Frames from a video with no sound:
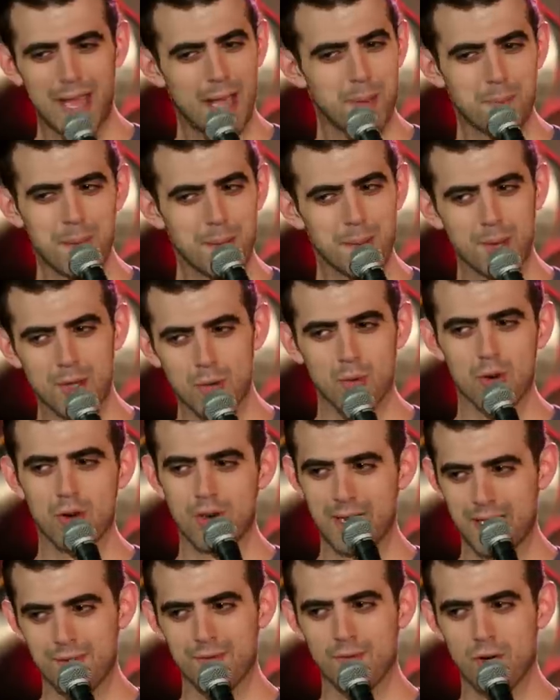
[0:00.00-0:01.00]
can't be pure
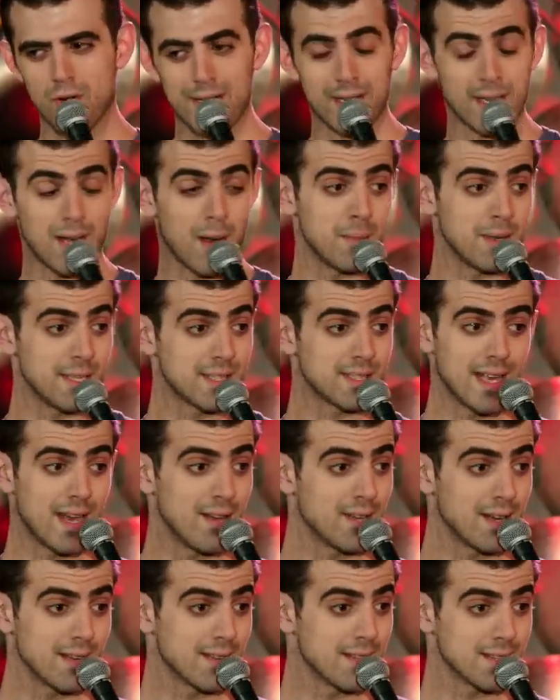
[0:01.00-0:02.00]
evil and yummy
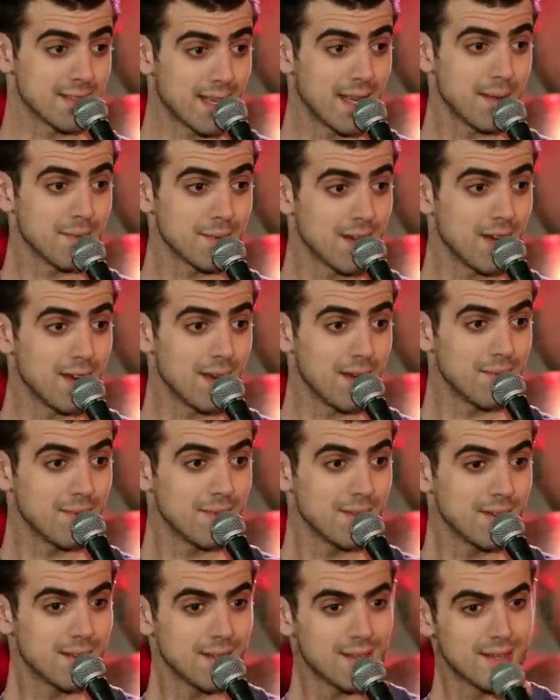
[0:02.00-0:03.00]
sounding at the same
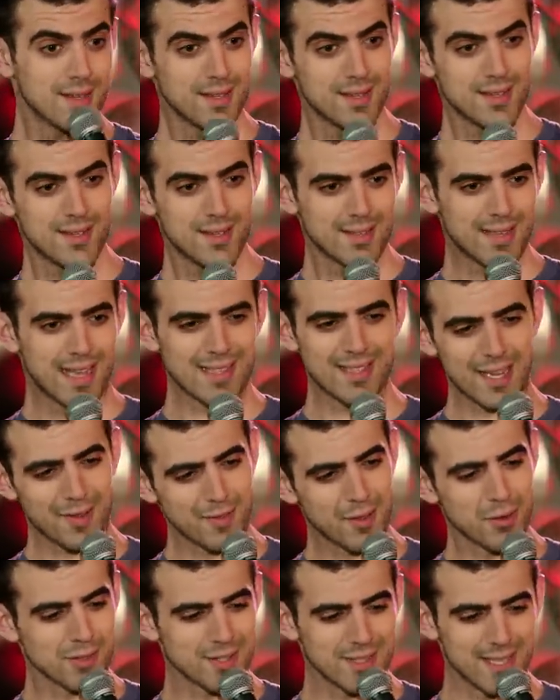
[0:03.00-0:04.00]
time. That's like if
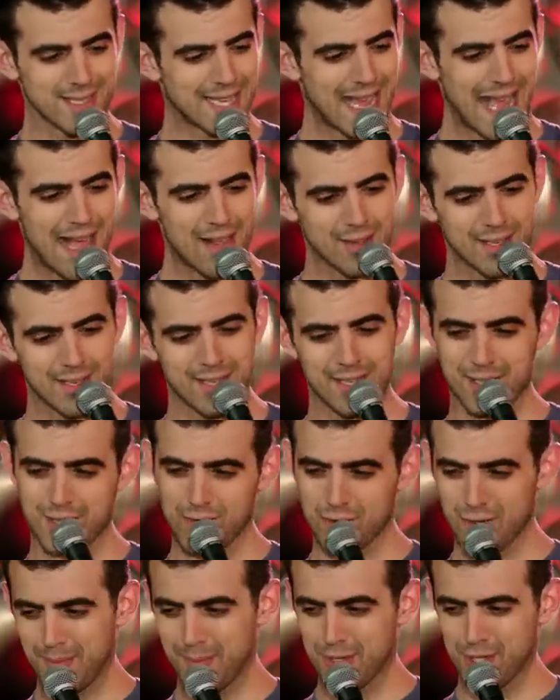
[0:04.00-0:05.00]
there was an Italian
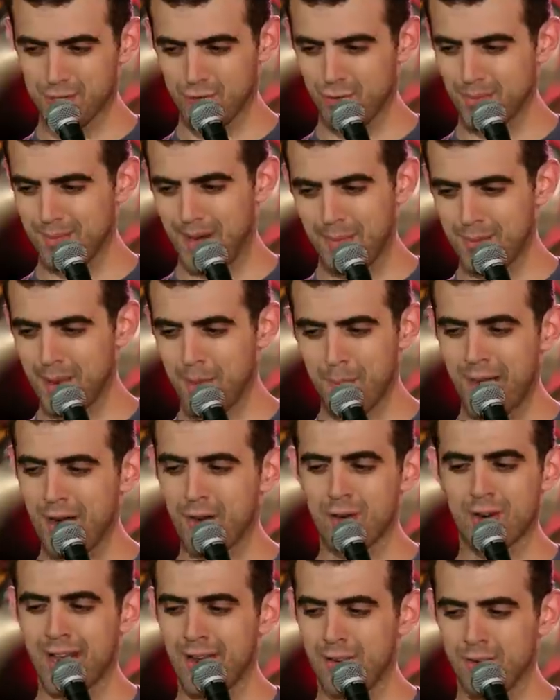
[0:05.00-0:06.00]
extremist group named the
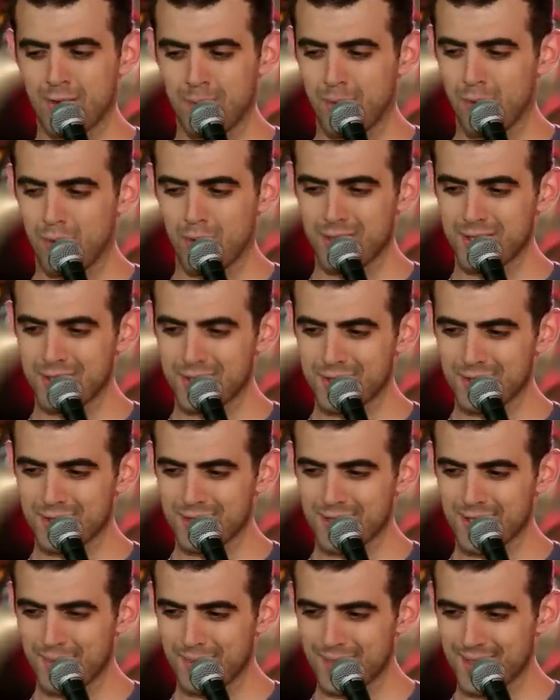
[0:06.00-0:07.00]
Marinara Boys or
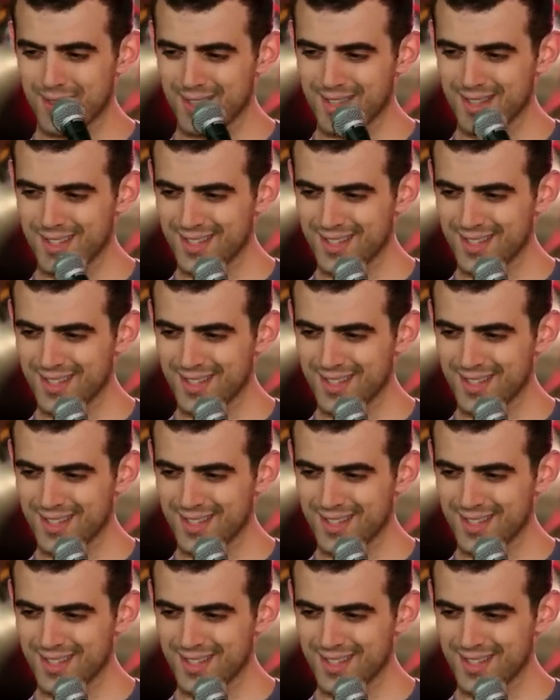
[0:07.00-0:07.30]
something.